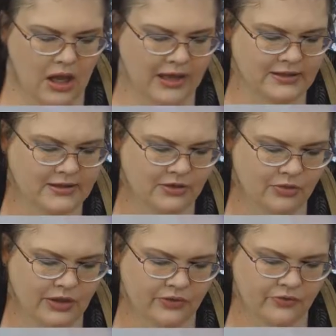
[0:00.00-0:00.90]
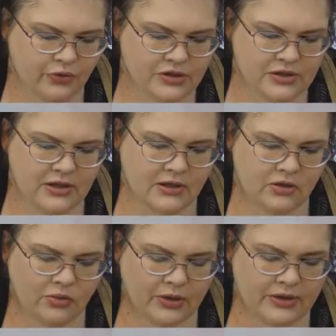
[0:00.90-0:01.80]
I did reinforce it
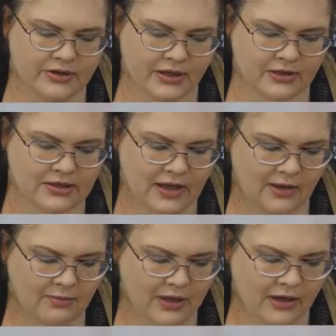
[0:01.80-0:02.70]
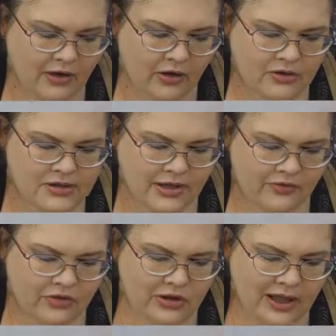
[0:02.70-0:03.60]
with duct tape here,
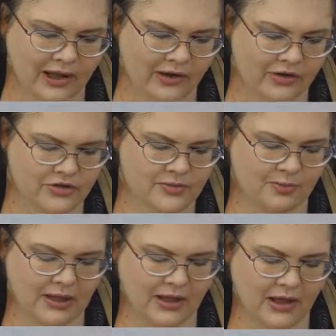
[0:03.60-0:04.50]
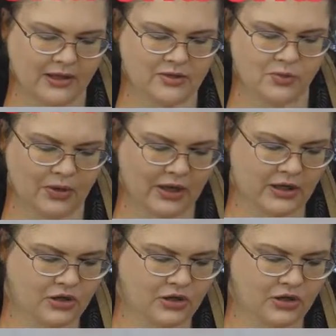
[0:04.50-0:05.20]
several layers, because when I